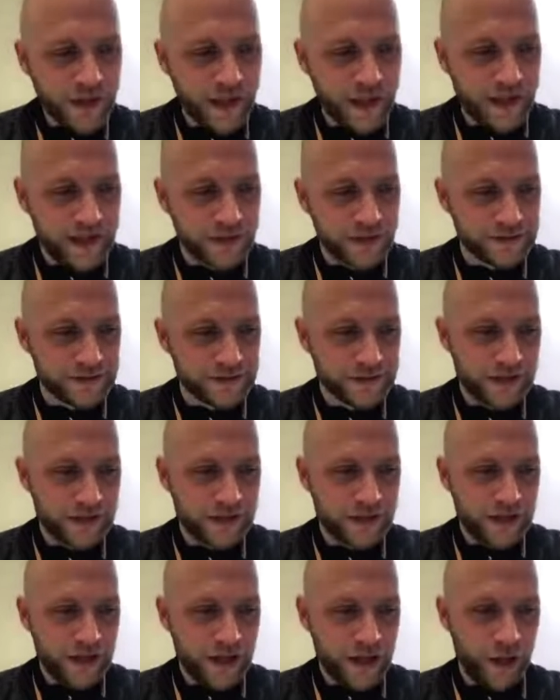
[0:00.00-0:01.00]
And
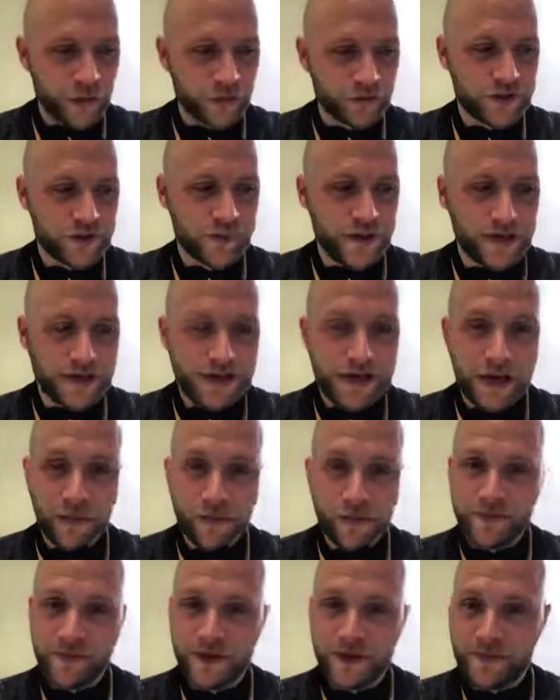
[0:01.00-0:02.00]
ultimately, I
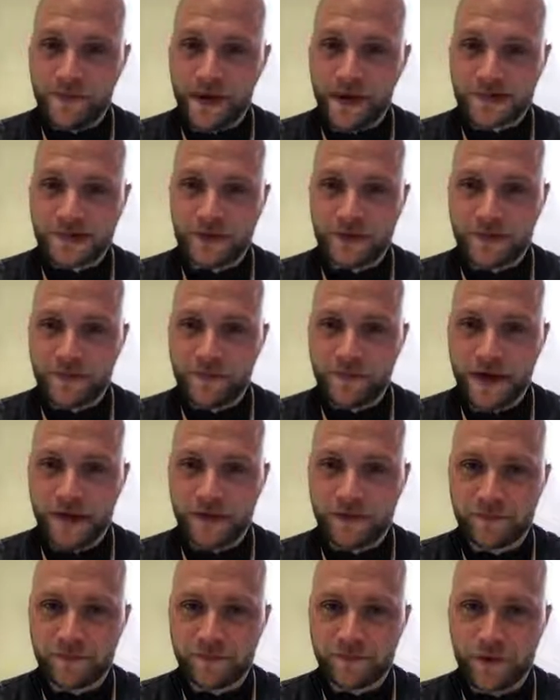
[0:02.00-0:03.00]
want to be the best I can
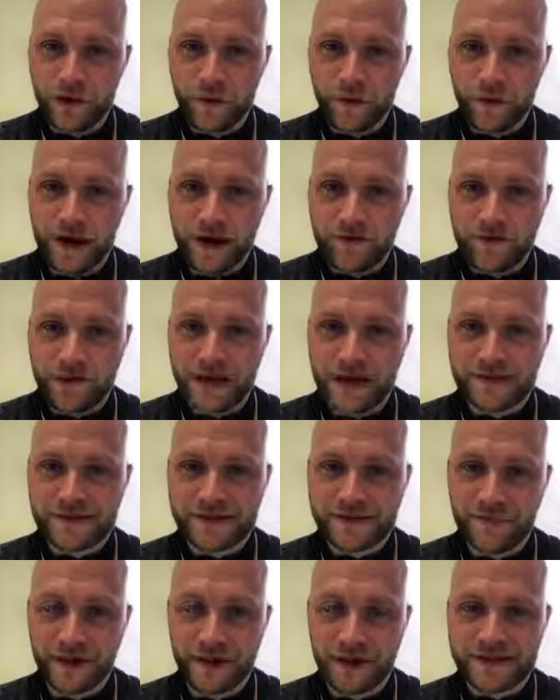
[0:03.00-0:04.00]
be. And wherever
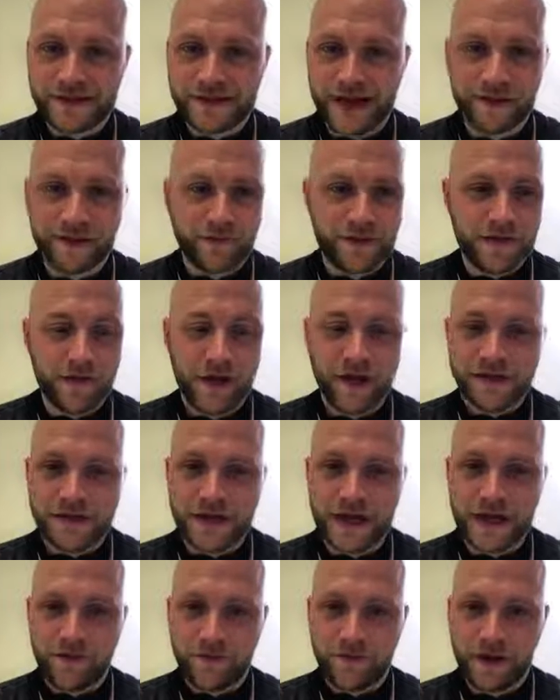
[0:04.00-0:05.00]
that might take me.
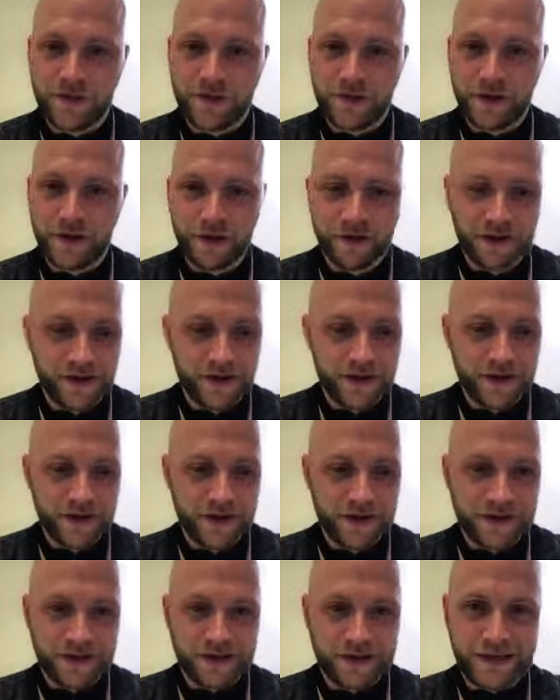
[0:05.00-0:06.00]
But
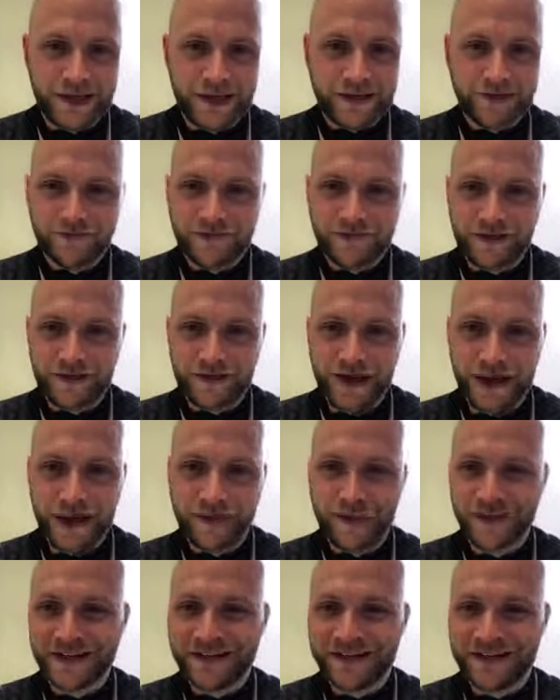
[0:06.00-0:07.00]
again, I
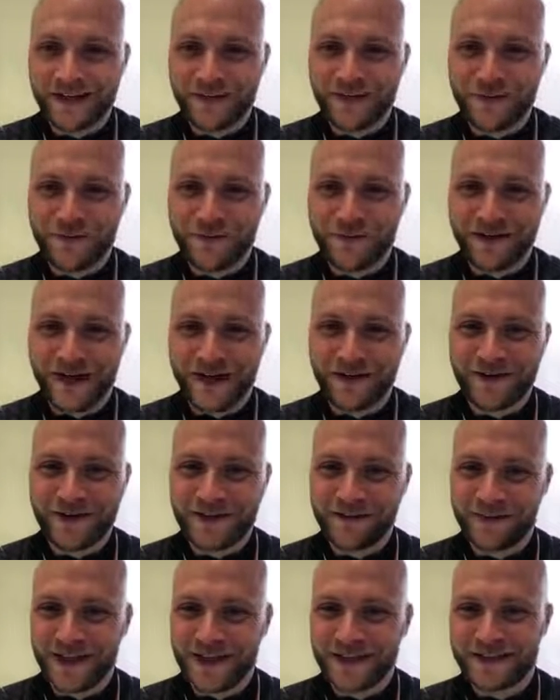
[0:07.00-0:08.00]
want to take Newport County
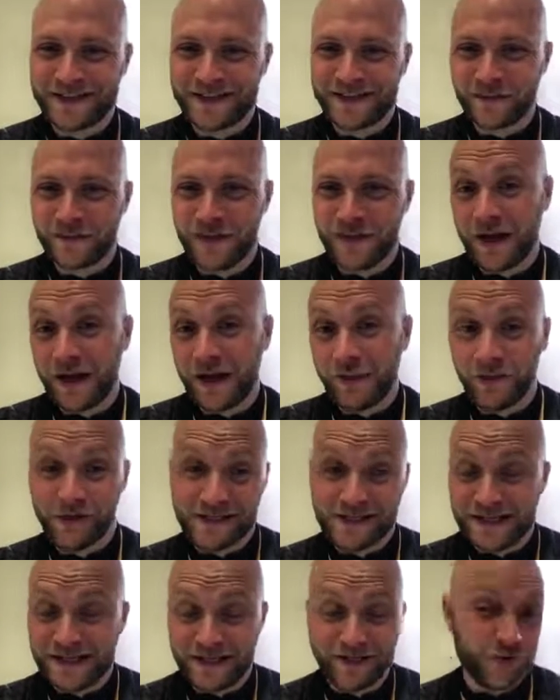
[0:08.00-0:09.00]
to places as well. I
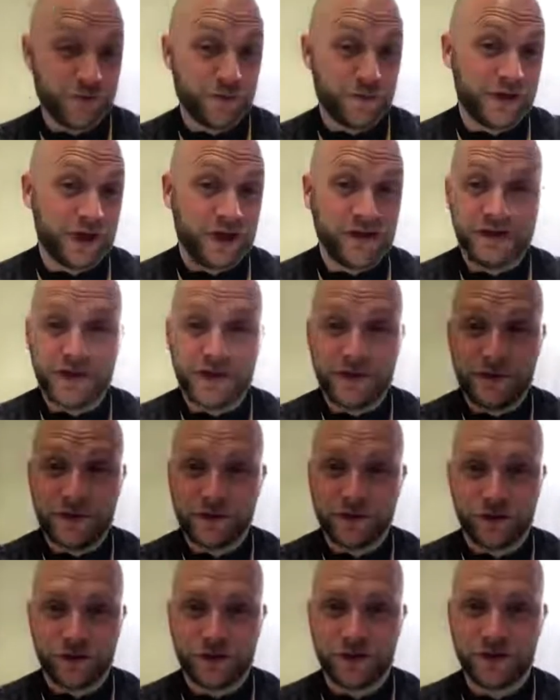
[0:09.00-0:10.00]
wanted to take Newport County up
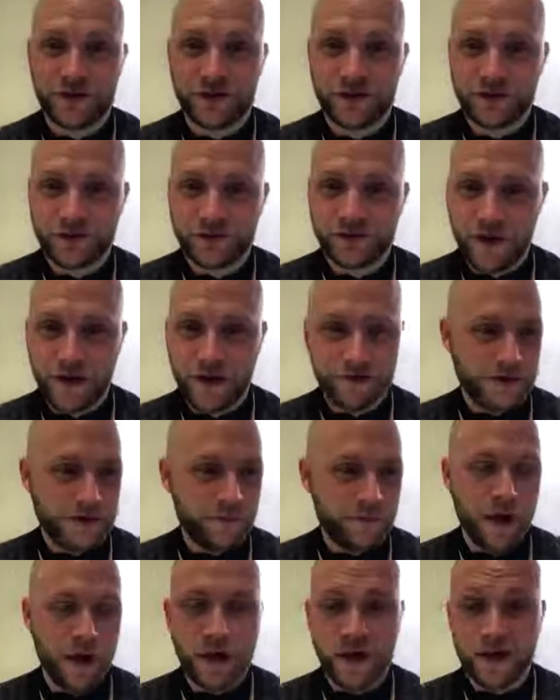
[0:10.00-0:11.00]
this year. And
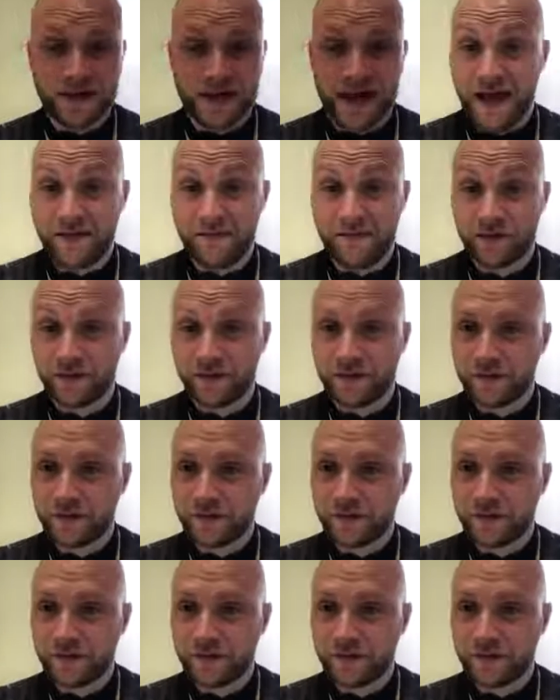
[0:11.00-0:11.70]
in my eyes, I haven't.